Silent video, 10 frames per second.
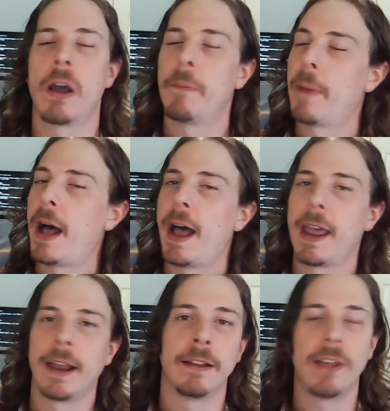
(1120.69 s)
come
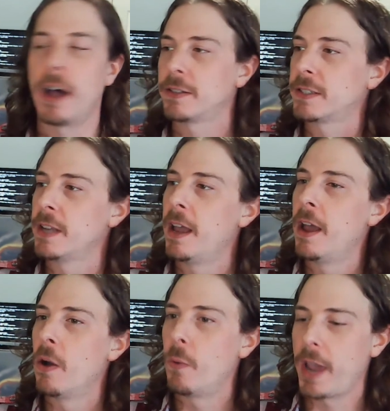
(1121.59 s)
by, and thus
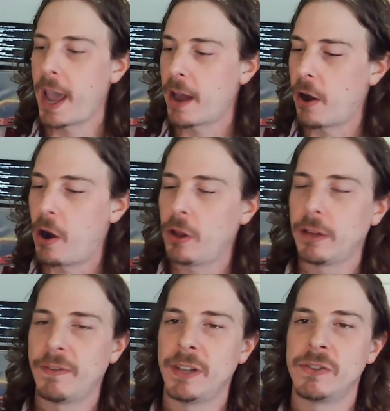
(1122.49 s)
we had
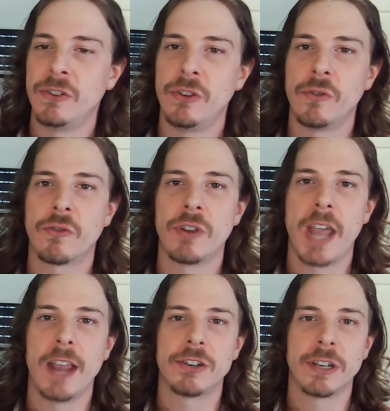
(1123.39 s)
all of these new
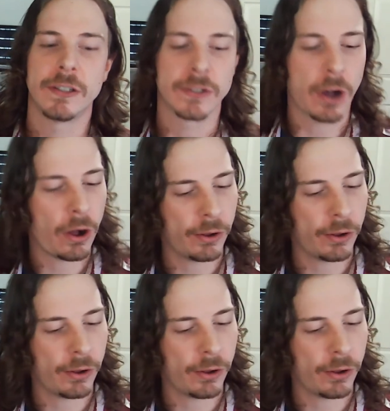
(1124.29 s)
creations,